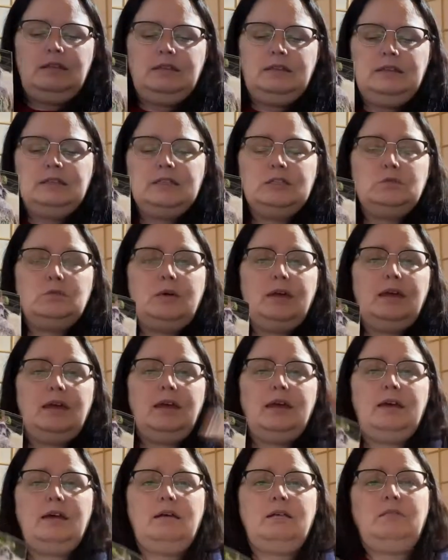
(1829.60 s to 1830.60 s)
This is why I
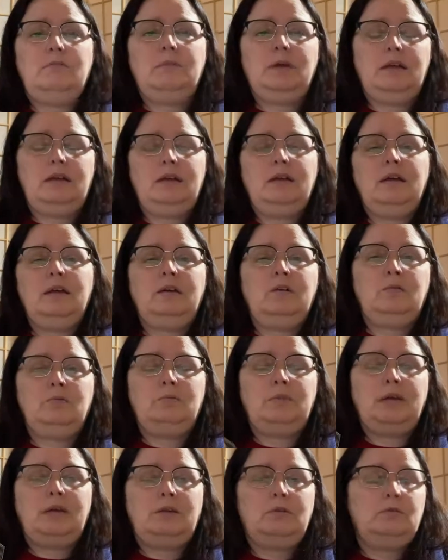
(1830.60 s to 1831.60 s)
have my I own
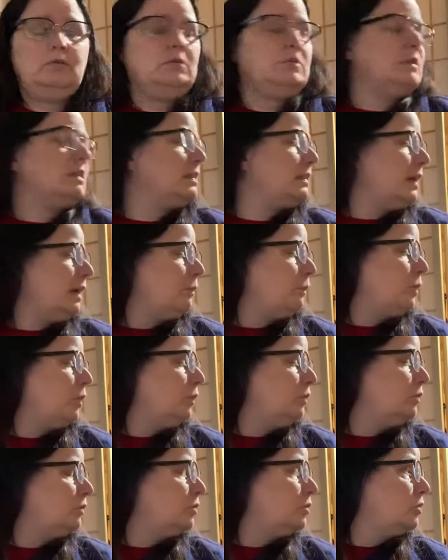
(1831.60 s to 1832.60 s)
my own
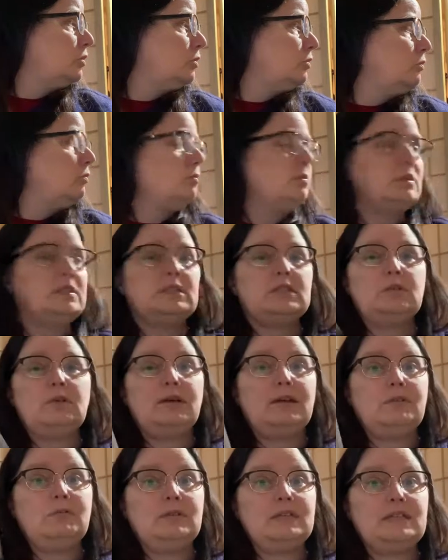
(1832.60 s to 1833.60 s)
stapler too, so I
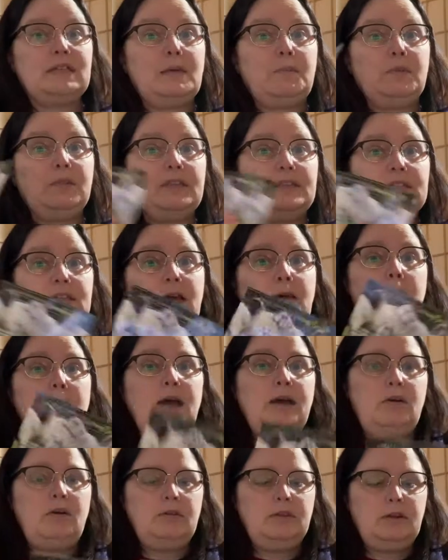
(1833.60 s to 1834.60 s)
can restaple this guy
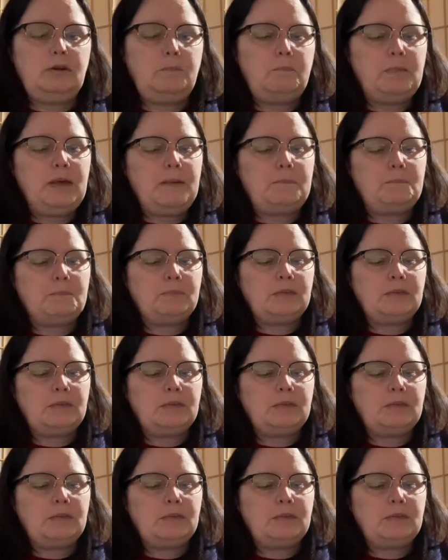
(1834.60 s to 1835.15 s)
back on there. But